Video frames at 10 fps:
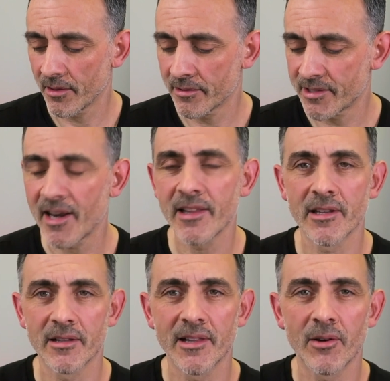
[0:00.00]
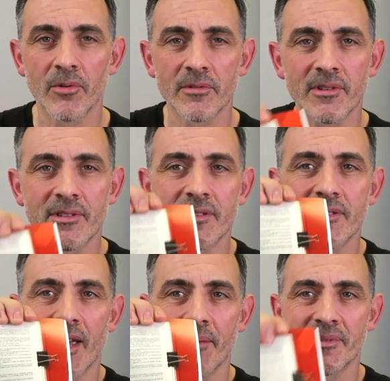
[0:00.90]
Telling you little
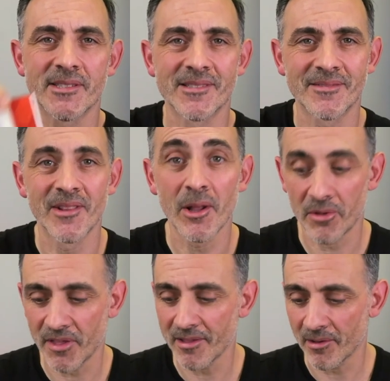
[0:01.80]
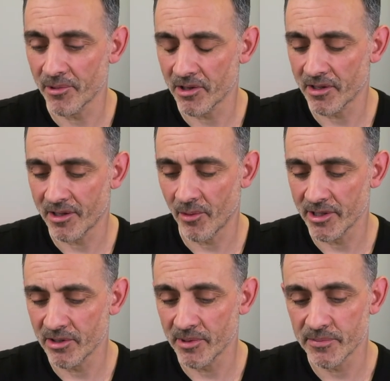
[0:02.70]
tips, little things. I'm not going to give
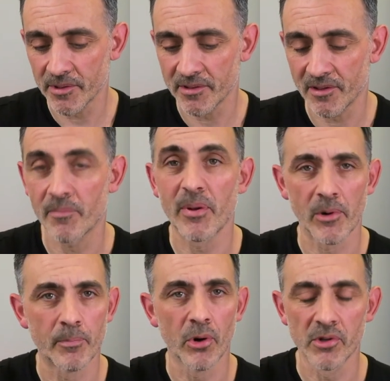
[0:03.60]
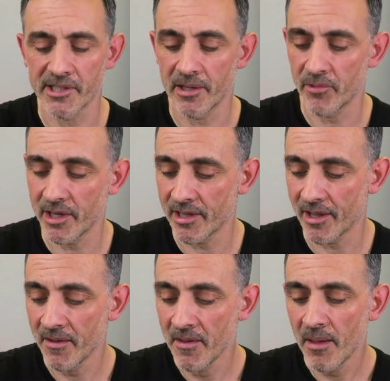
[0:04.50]
away too much, but people will pause it and read
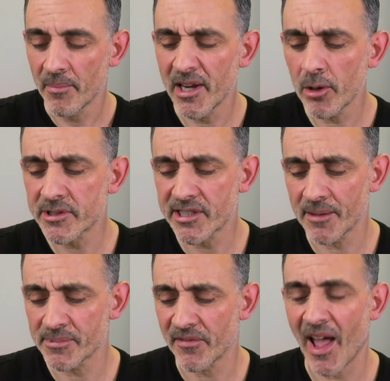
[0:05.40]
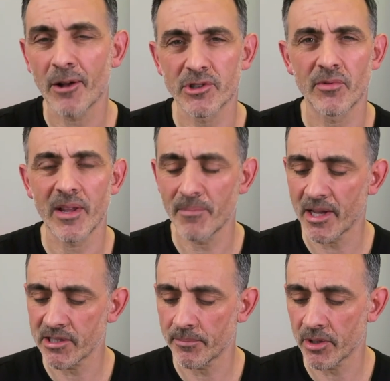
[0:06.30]
it. But little tips of how to read
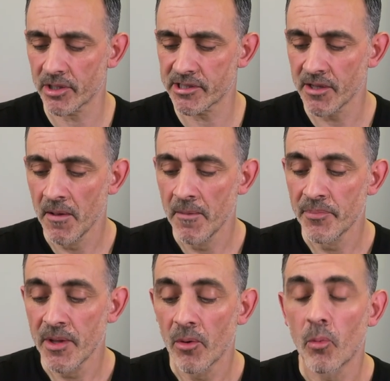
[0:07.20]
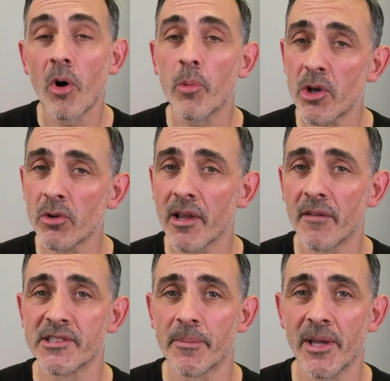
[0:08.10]
magic books. What we all
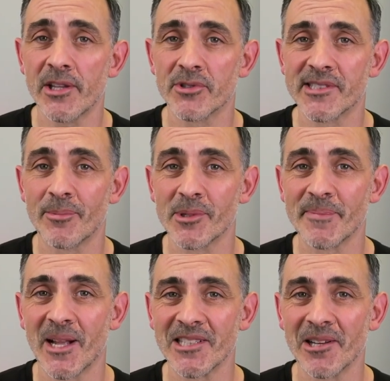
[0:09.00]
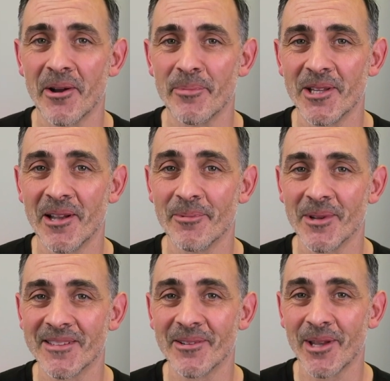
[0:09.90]
love is a picture of someone's magic library, don't
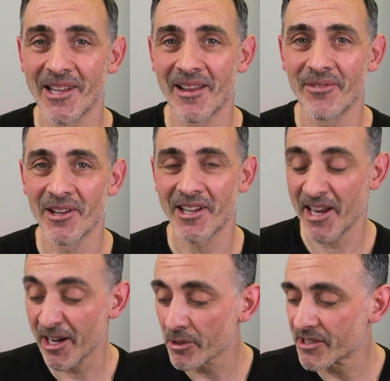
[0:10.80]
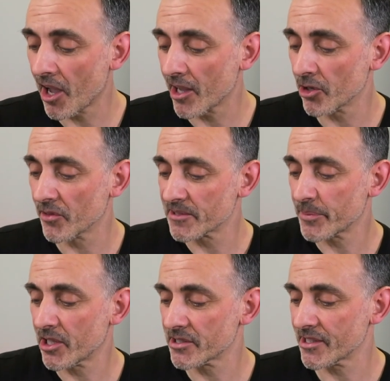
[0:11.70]
we? So we can have a look at it. And I was gutted on this
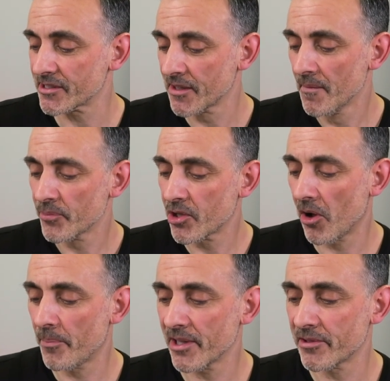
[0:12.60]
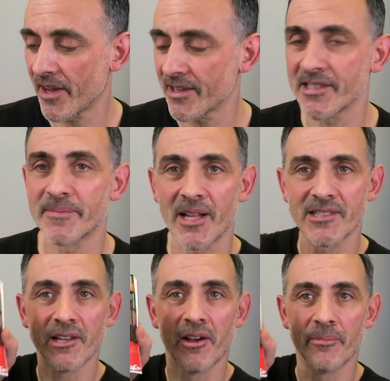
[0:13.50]
because it's got a picture of Andy's
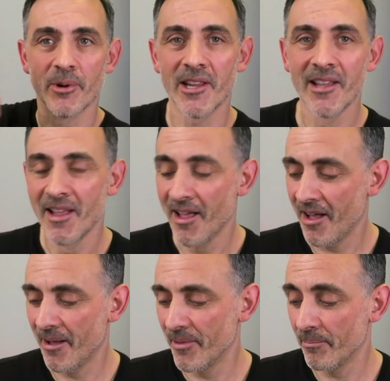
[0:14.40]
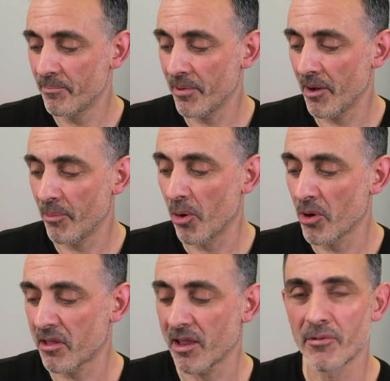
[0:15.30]
magic library. I
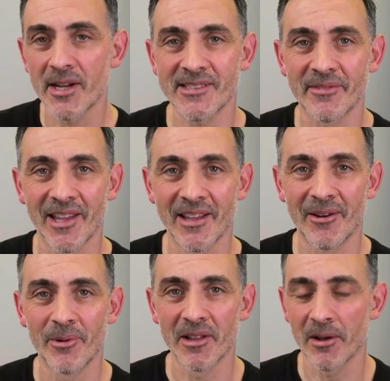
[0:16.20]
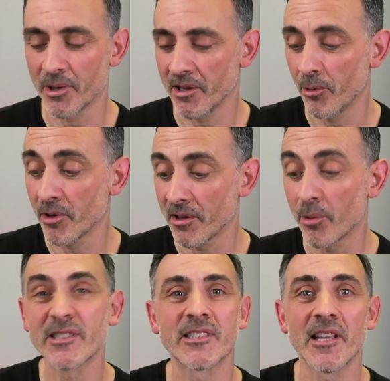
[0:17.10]
want to see the rest of it. I
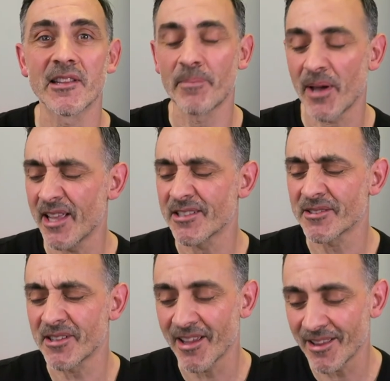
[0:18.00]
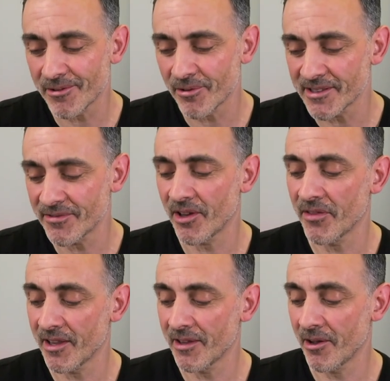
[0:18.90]
wanted to turn the page, and I was like, is the rest of it
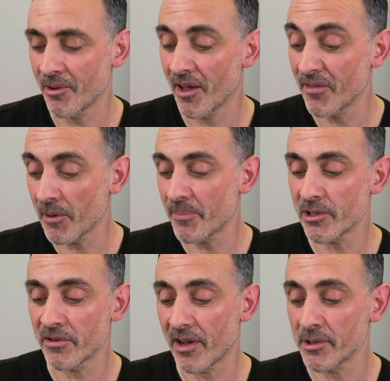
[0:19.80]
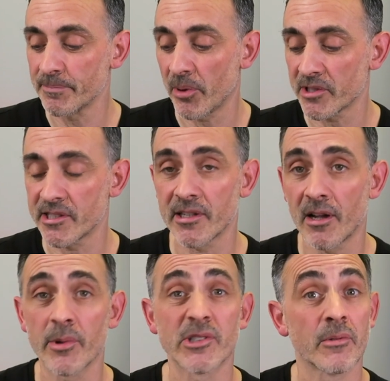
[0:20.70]
on there? No. And a picture of how his boxes
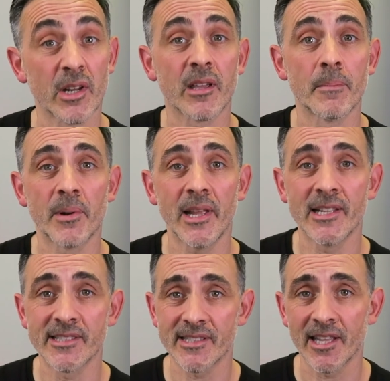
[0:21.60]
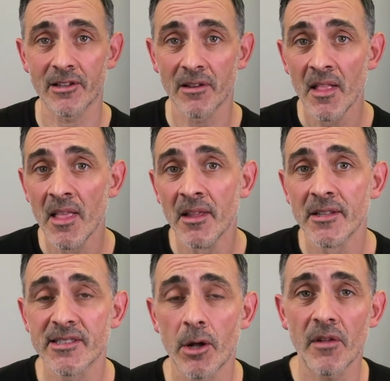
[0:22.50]
are, which I'm going to completely steal.
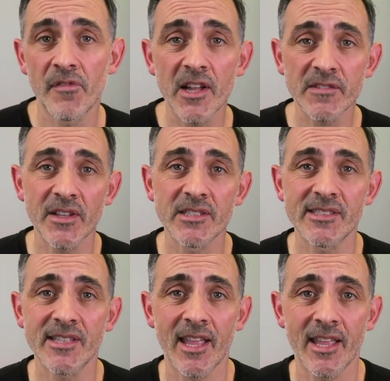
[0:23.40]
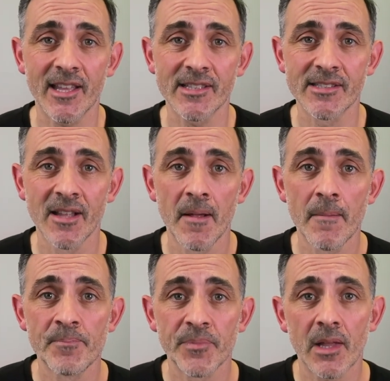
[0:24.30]
So the first thing to say is
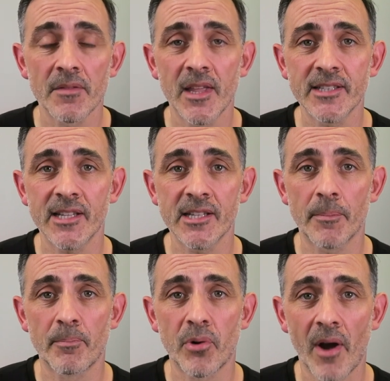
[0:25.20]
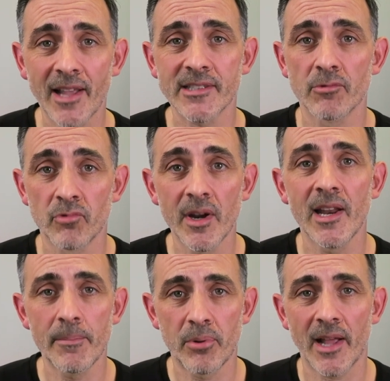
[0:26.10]
this is a
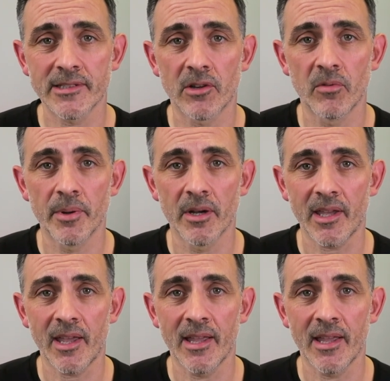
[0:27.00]
really practical book.